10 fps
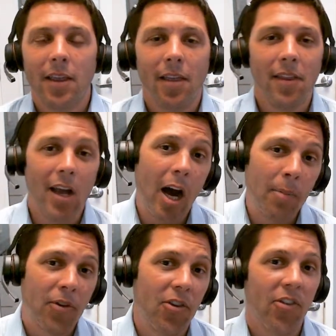The
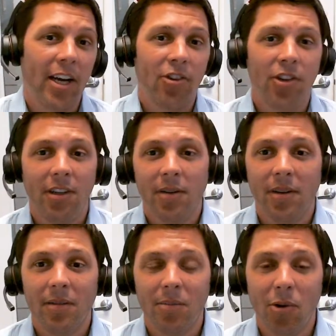opposite is actually
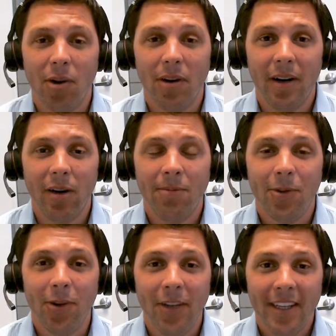more
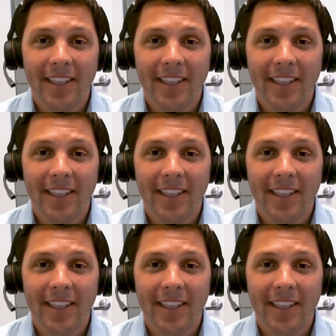helpful.